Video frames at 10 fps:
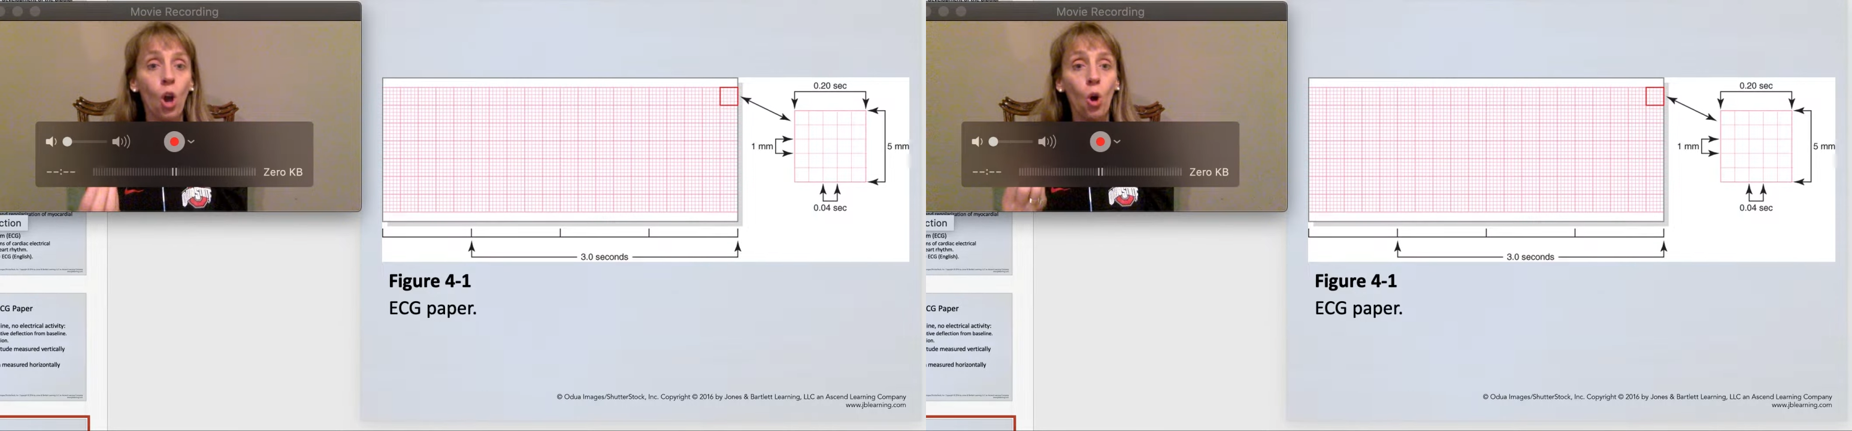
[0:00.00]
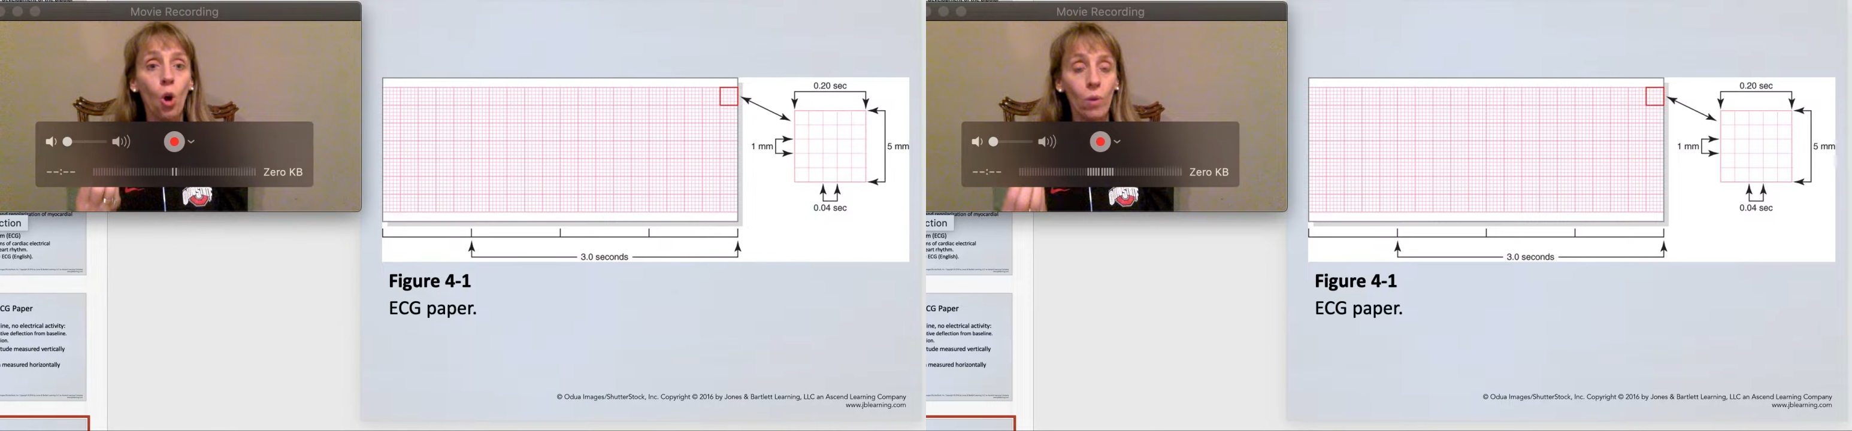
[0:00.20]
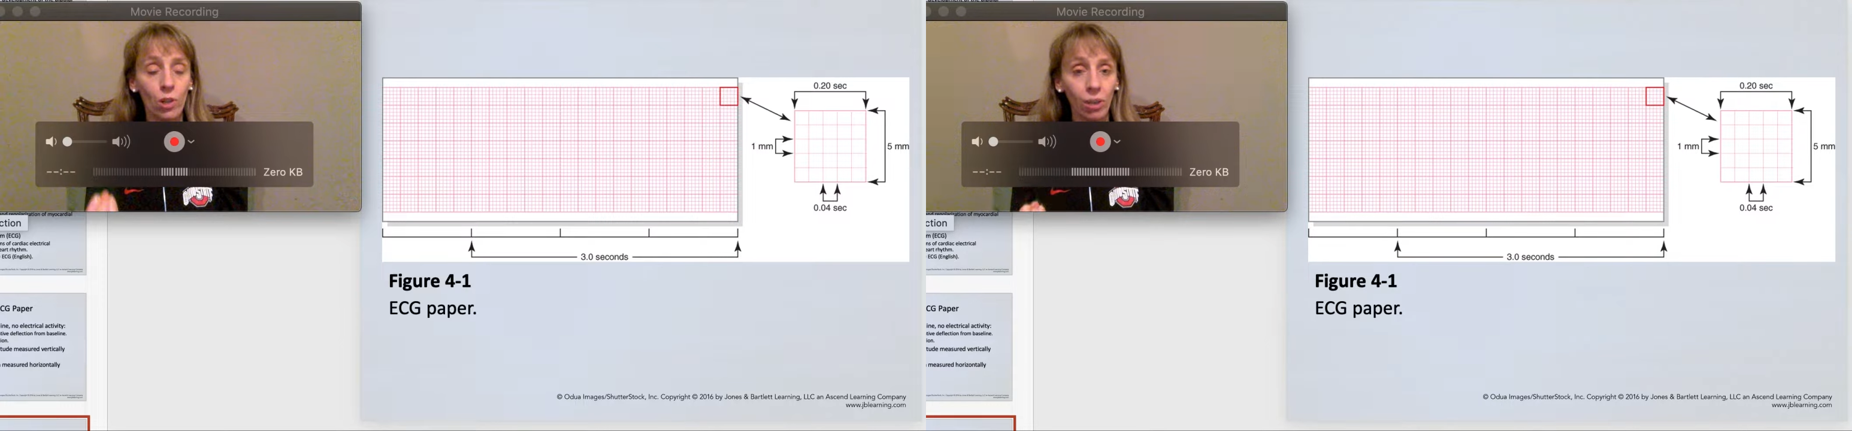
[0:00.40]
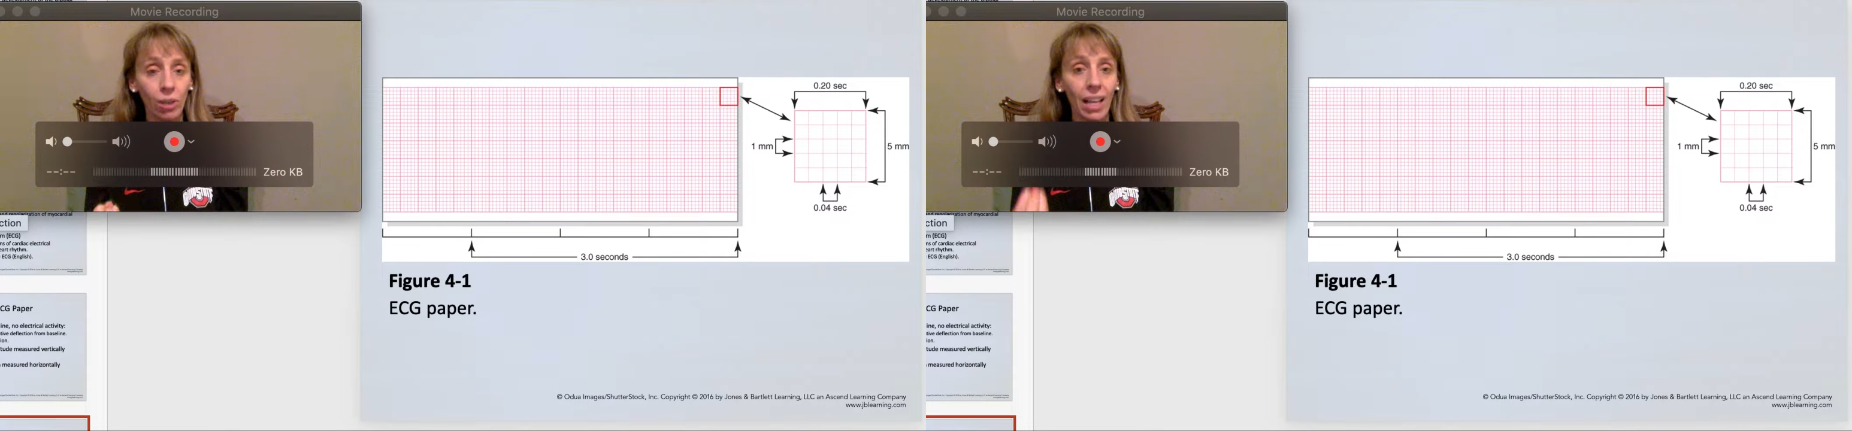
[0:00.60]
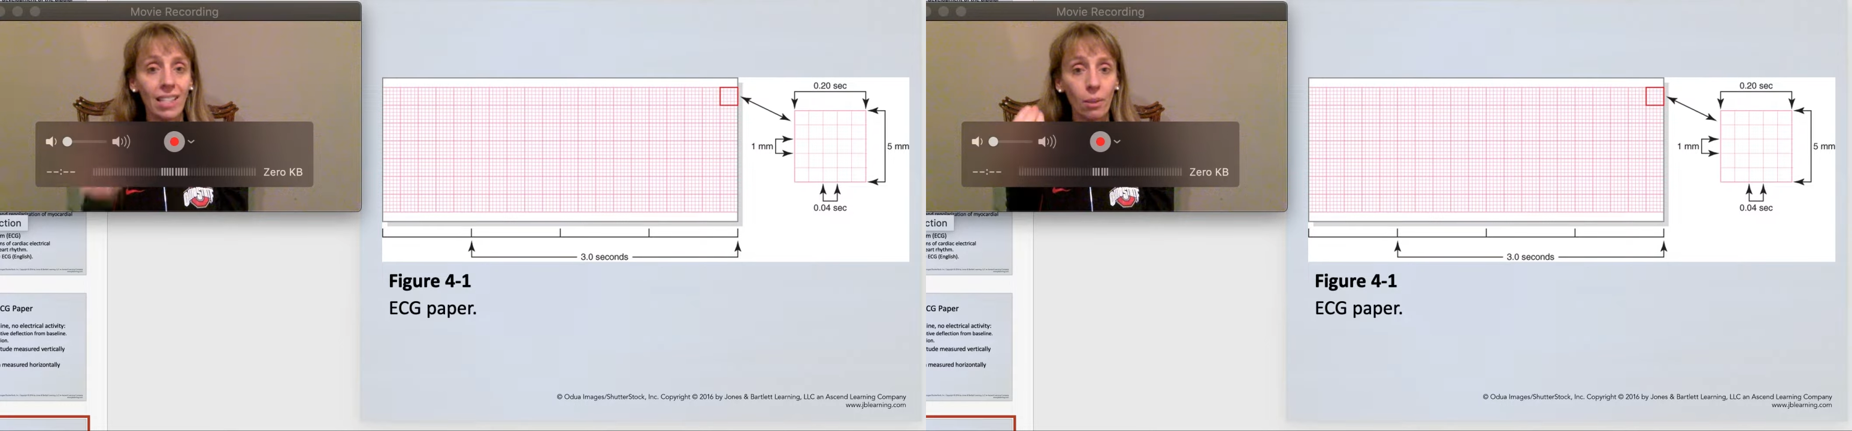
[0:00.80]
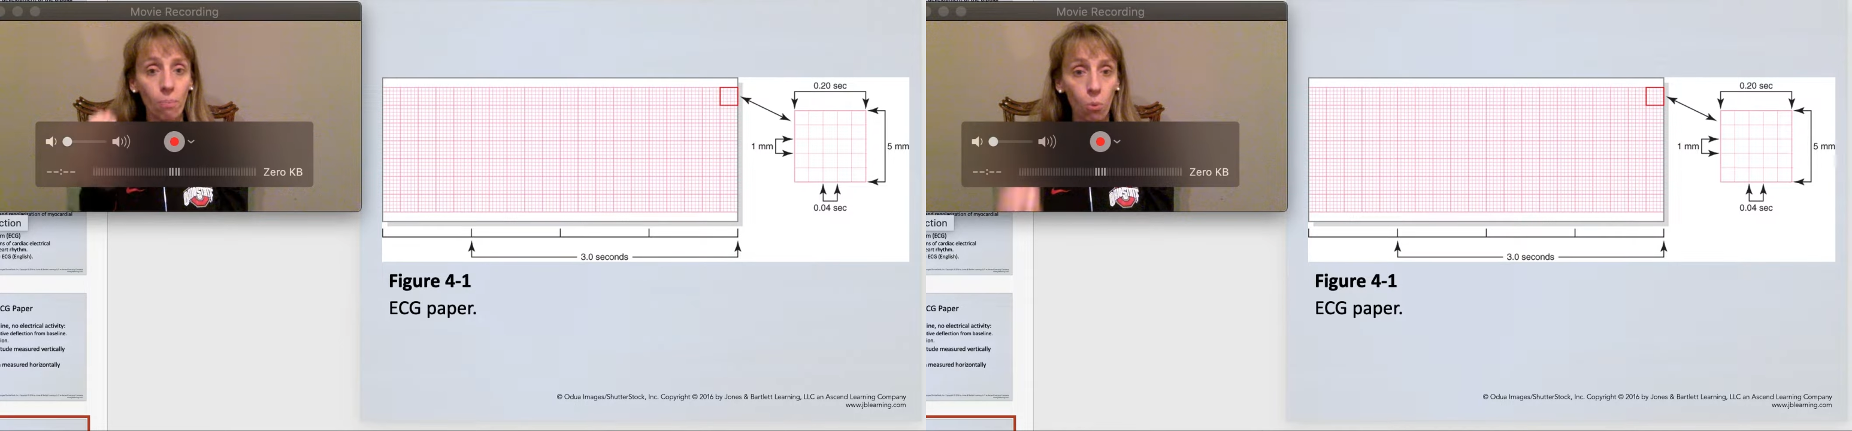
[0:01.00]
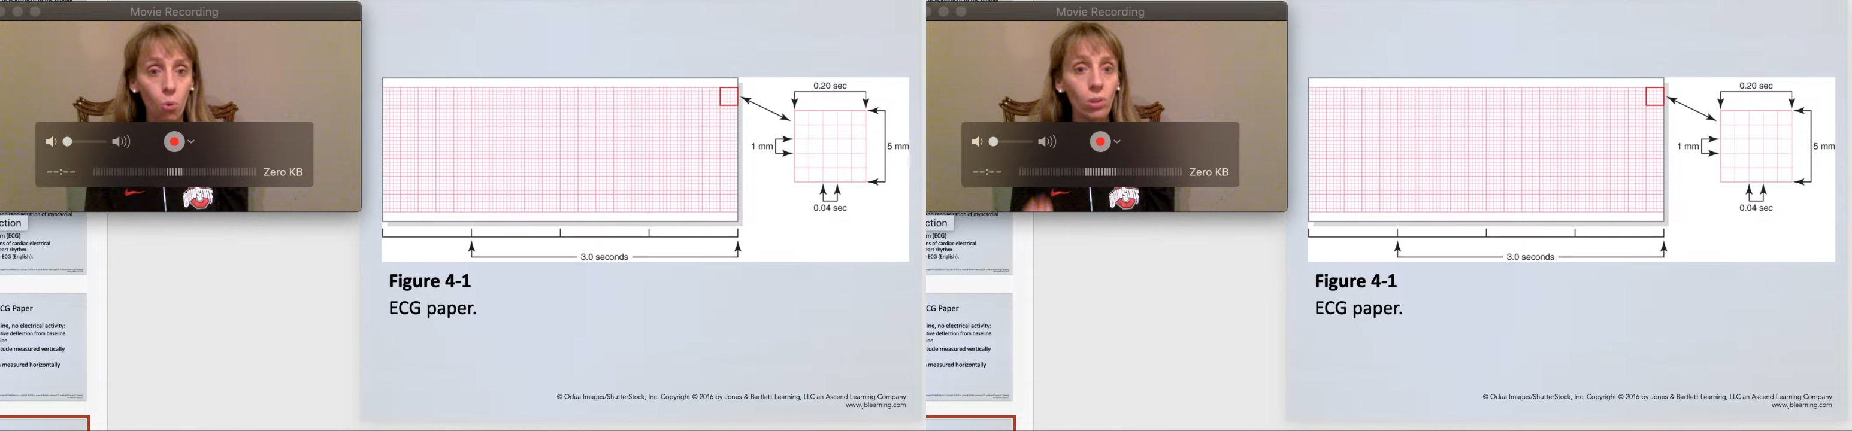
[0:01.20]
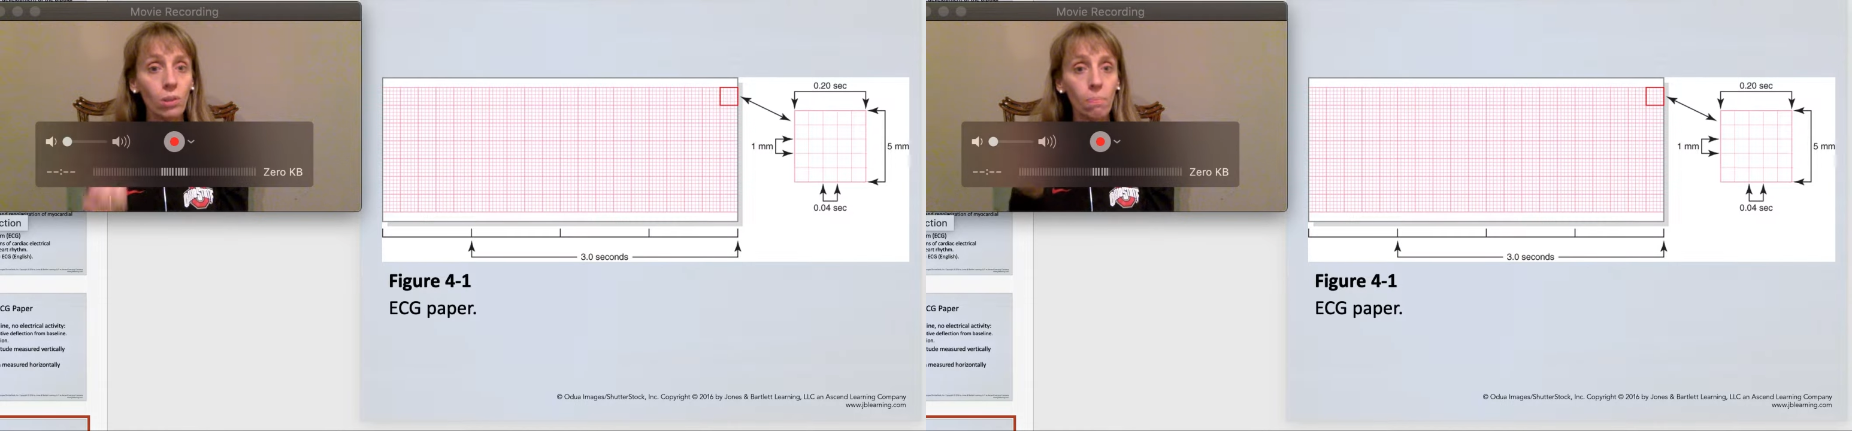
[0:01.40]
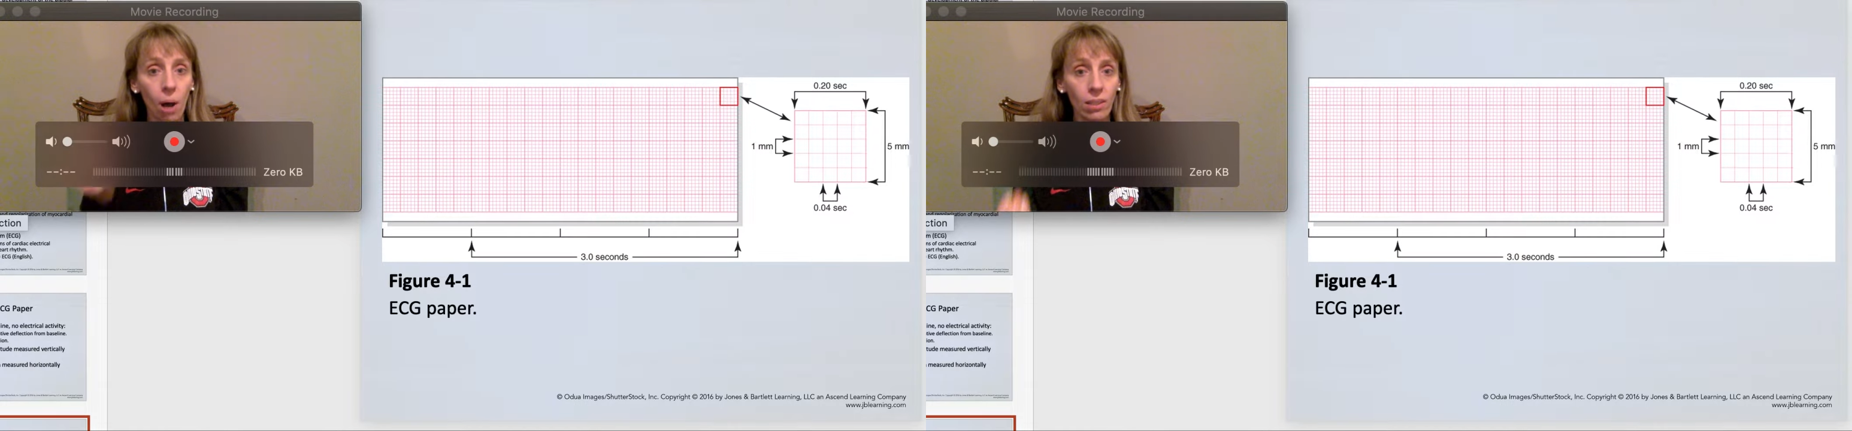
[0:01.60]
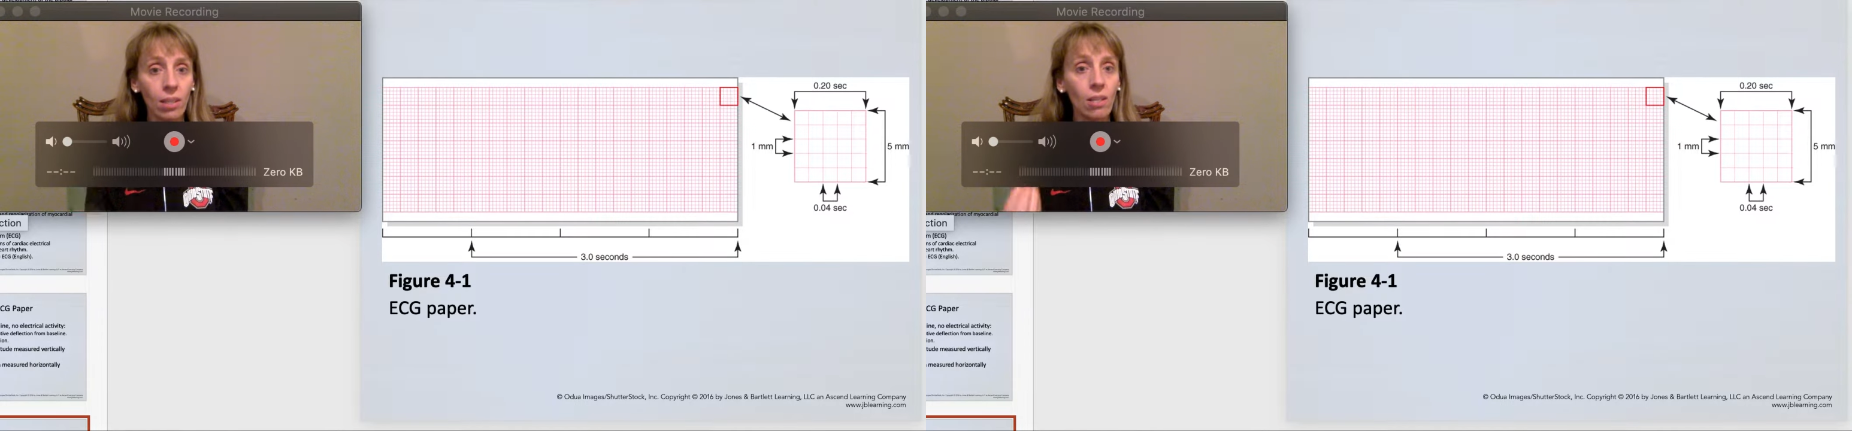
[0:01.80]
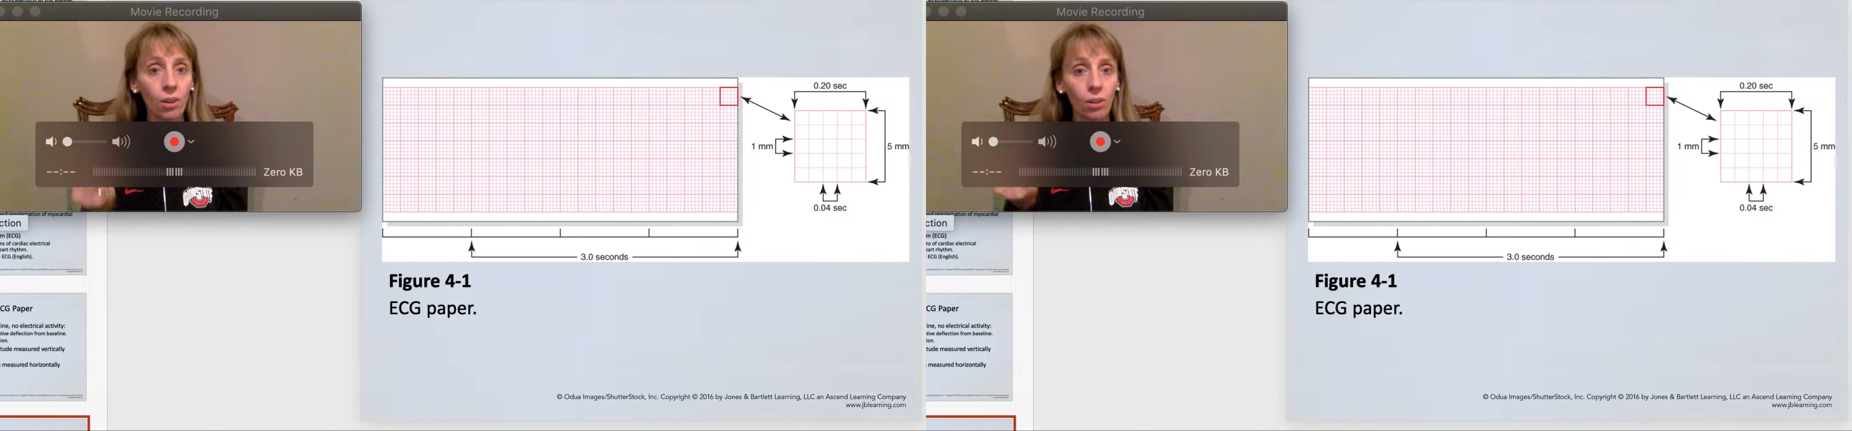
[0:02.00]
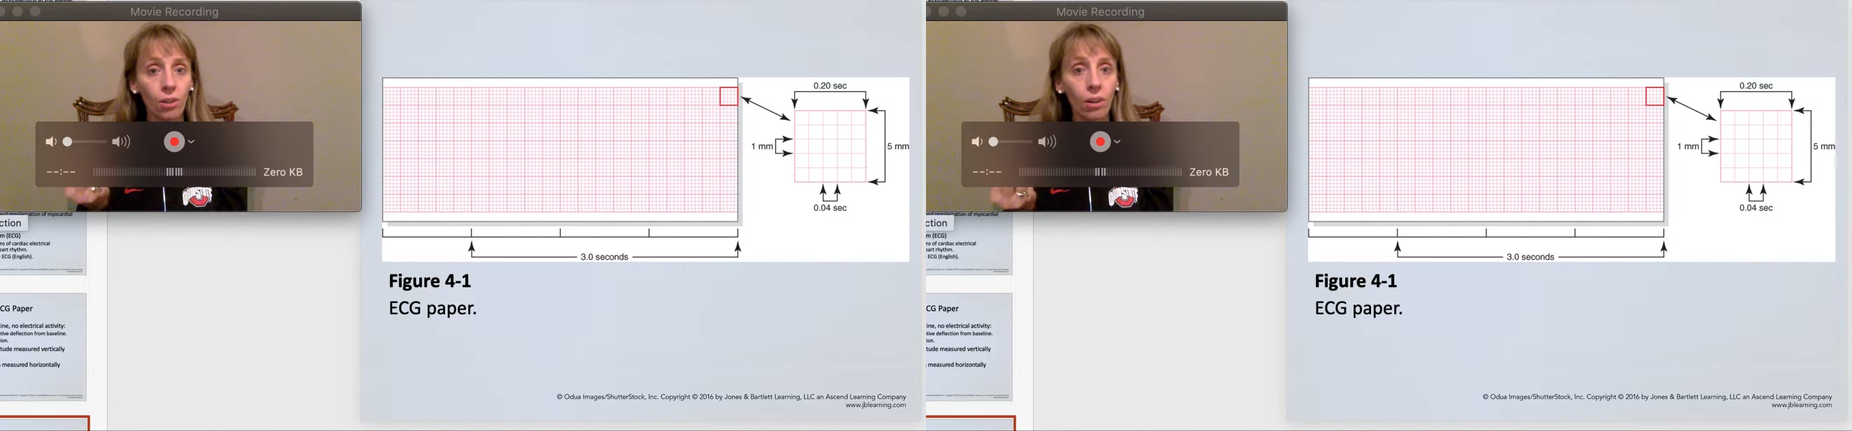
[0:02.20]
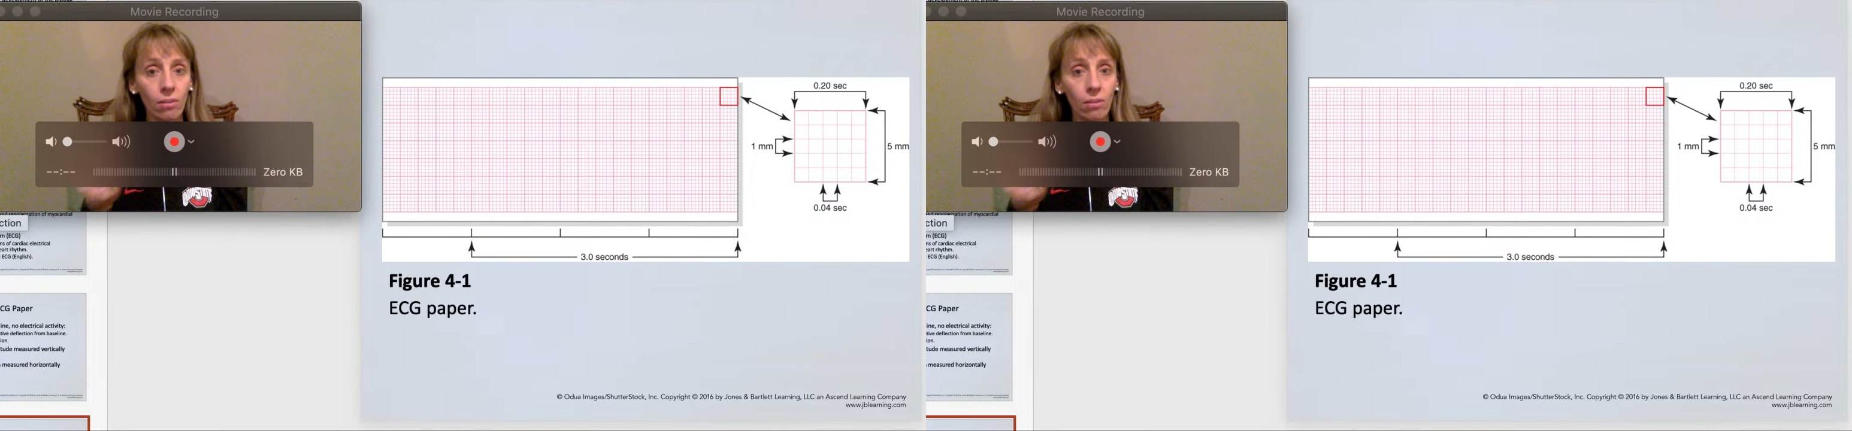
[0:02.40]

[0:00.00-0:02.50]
when you realize that the bold boxes are